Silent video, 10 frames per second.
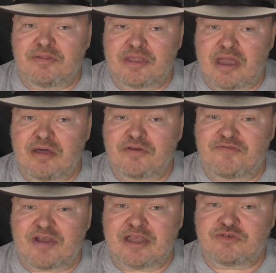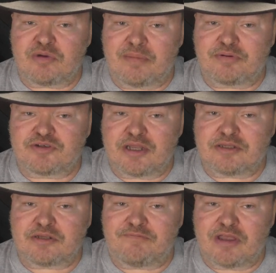the other face
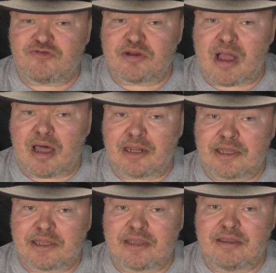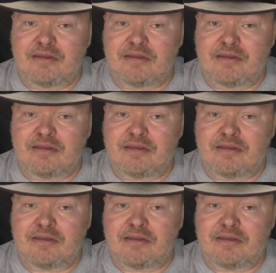represents a vitriolic,